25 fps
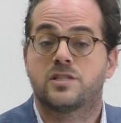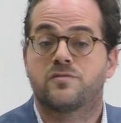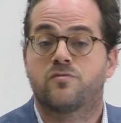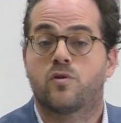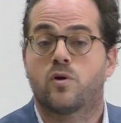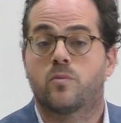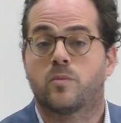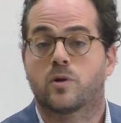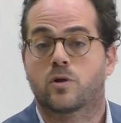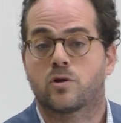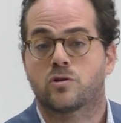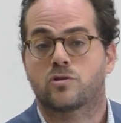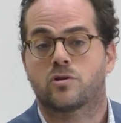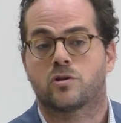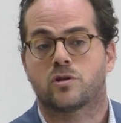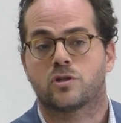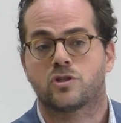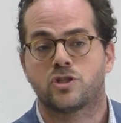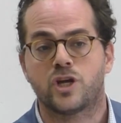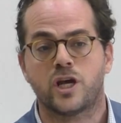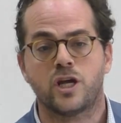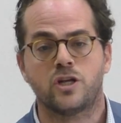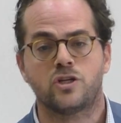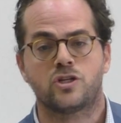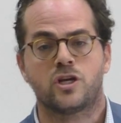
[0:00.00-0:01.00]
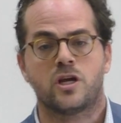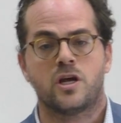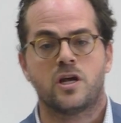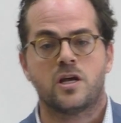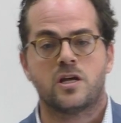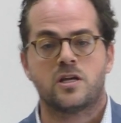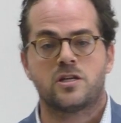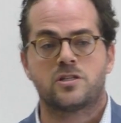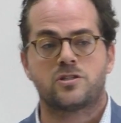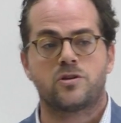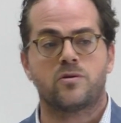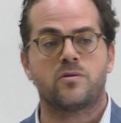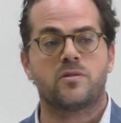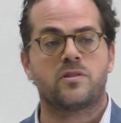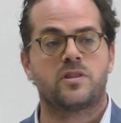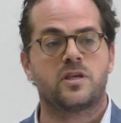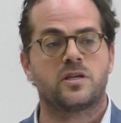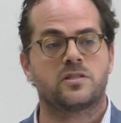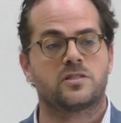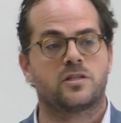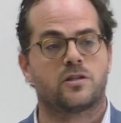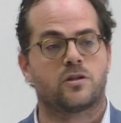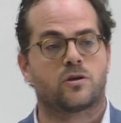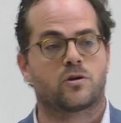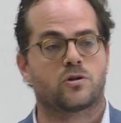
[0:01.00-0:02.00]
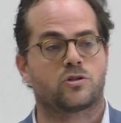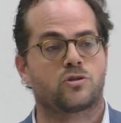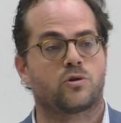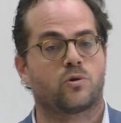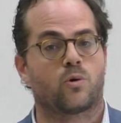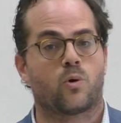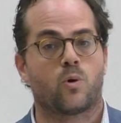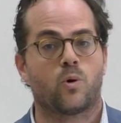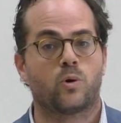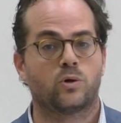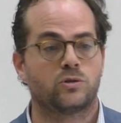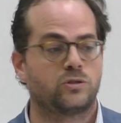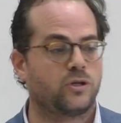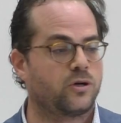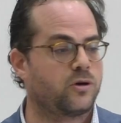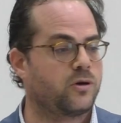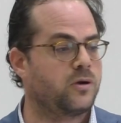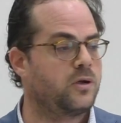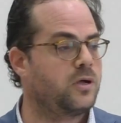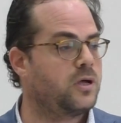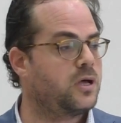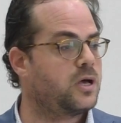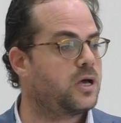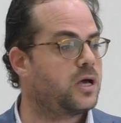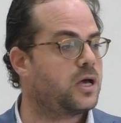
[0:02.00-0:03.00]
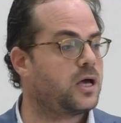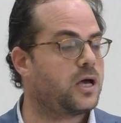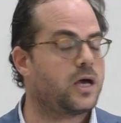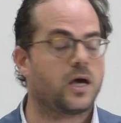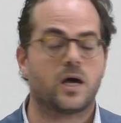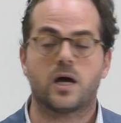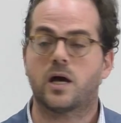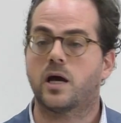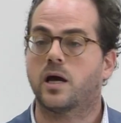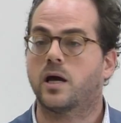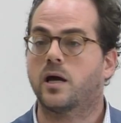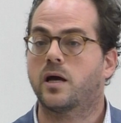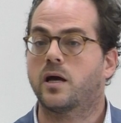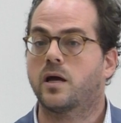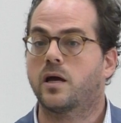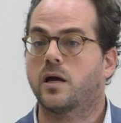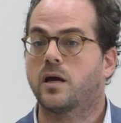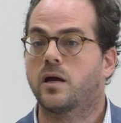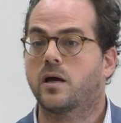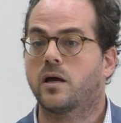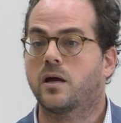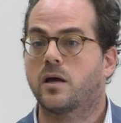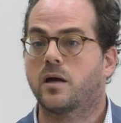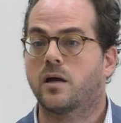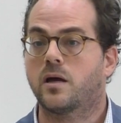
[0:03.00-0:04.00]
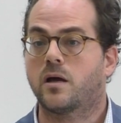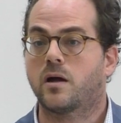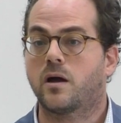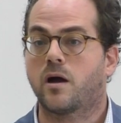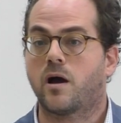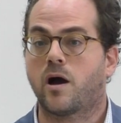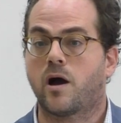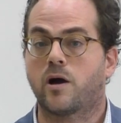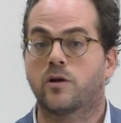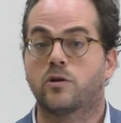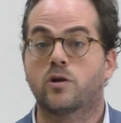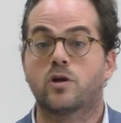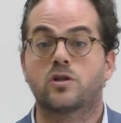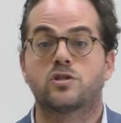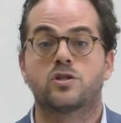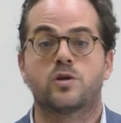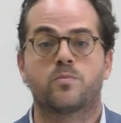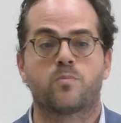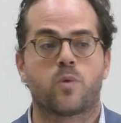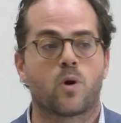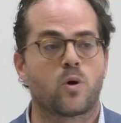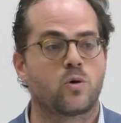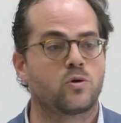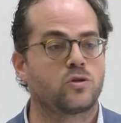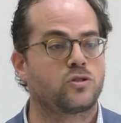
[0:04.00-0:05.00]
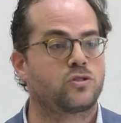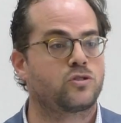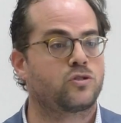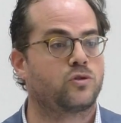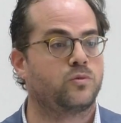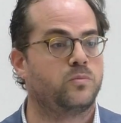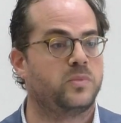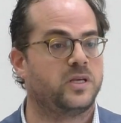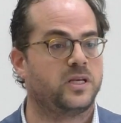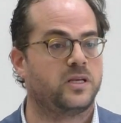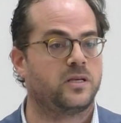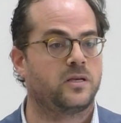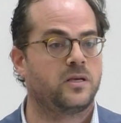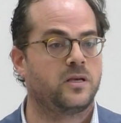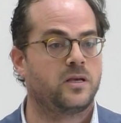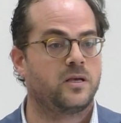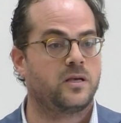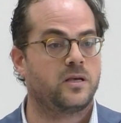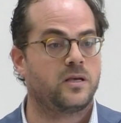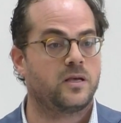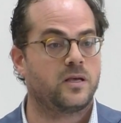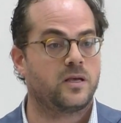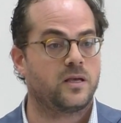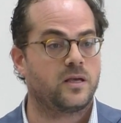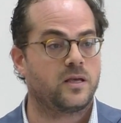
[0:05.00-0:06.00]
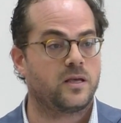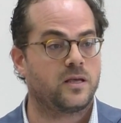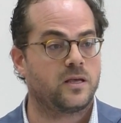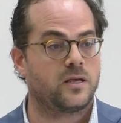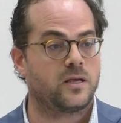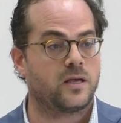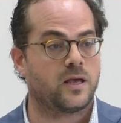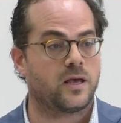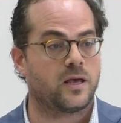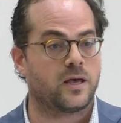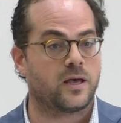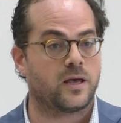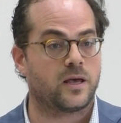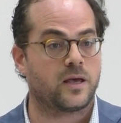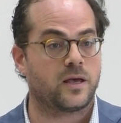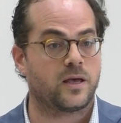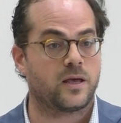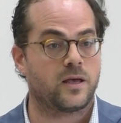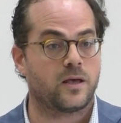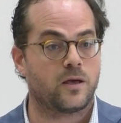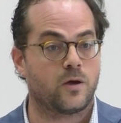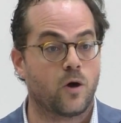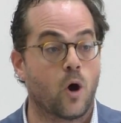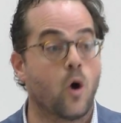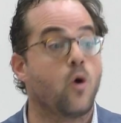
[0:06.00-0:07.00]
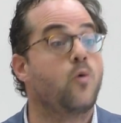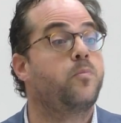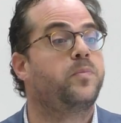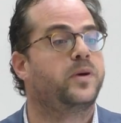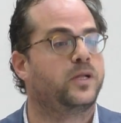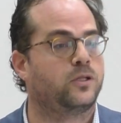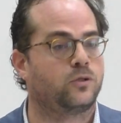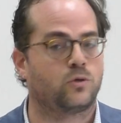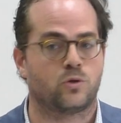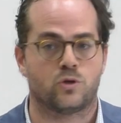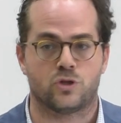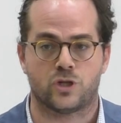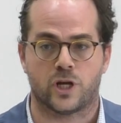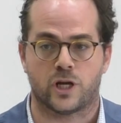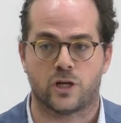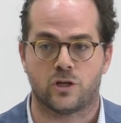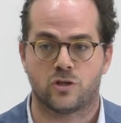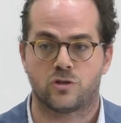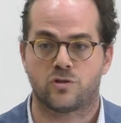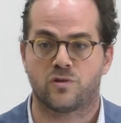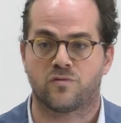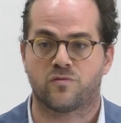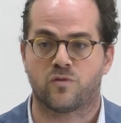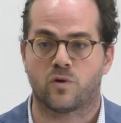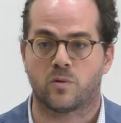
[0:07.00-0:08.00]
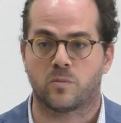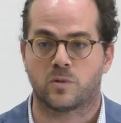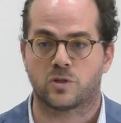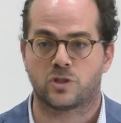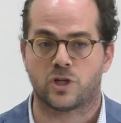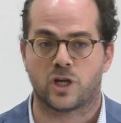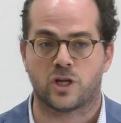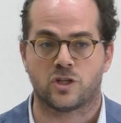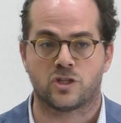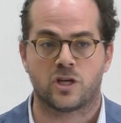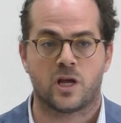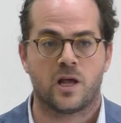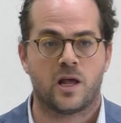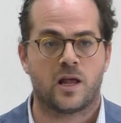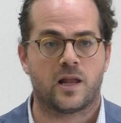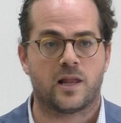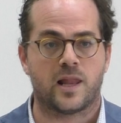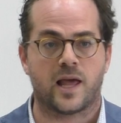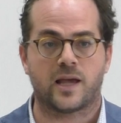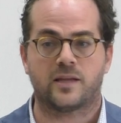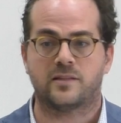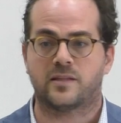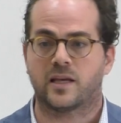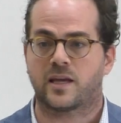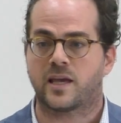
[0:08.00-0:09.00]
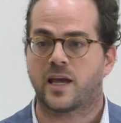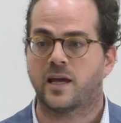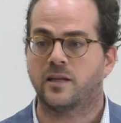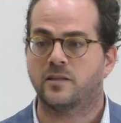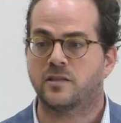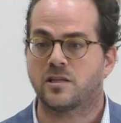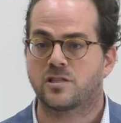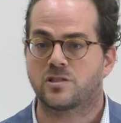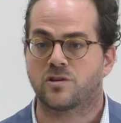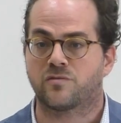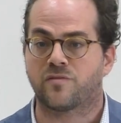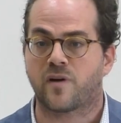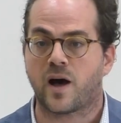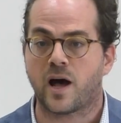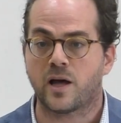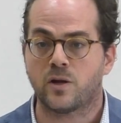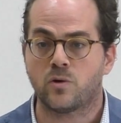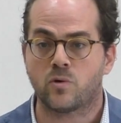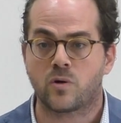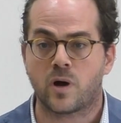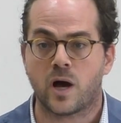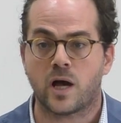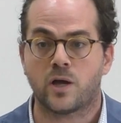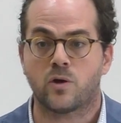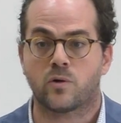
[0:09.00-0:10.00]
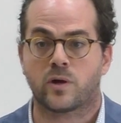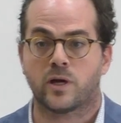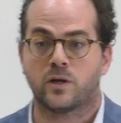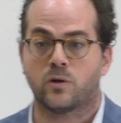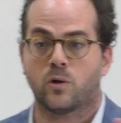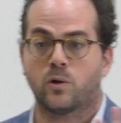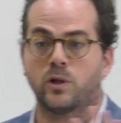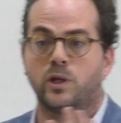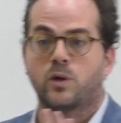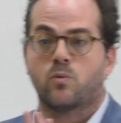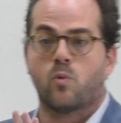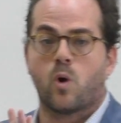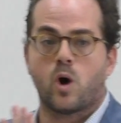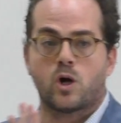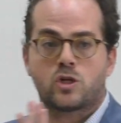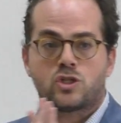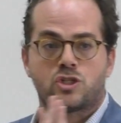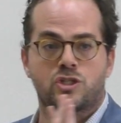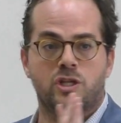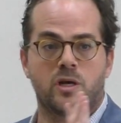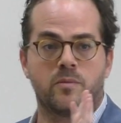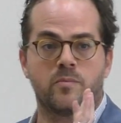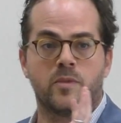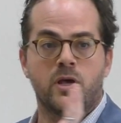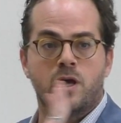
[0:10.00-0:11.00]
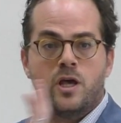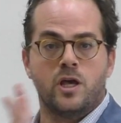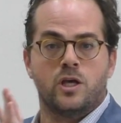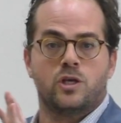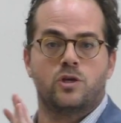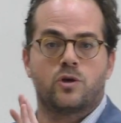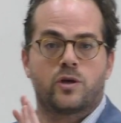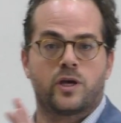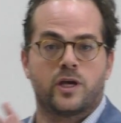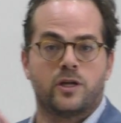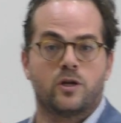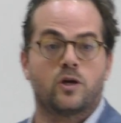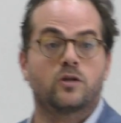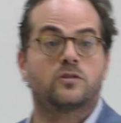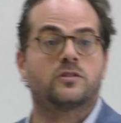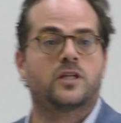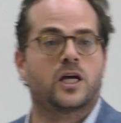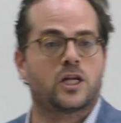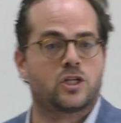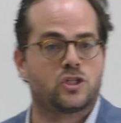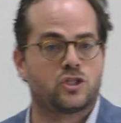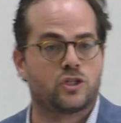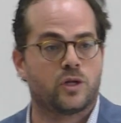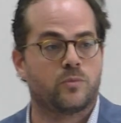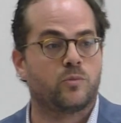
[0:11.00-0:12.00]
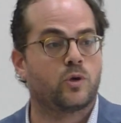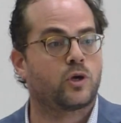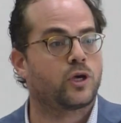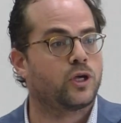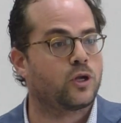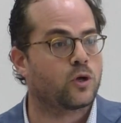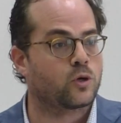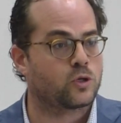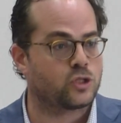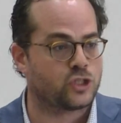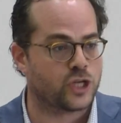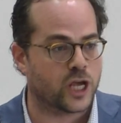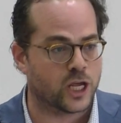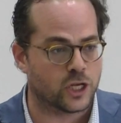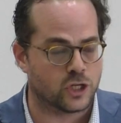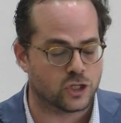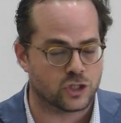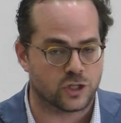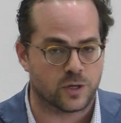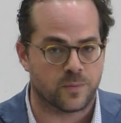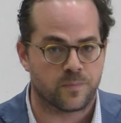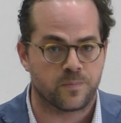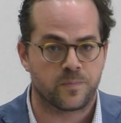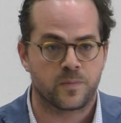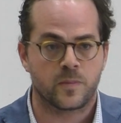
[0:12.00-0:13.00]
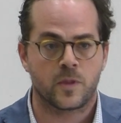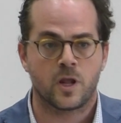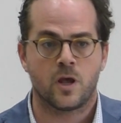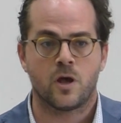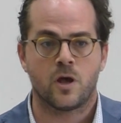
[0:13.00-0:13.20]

formal constitutional change. Certain things in the constitutional order are not supposed to be open to change, to formal change. Like the candles of Hanukkah, you can only watch them, you cannot touch them, you cannot change them.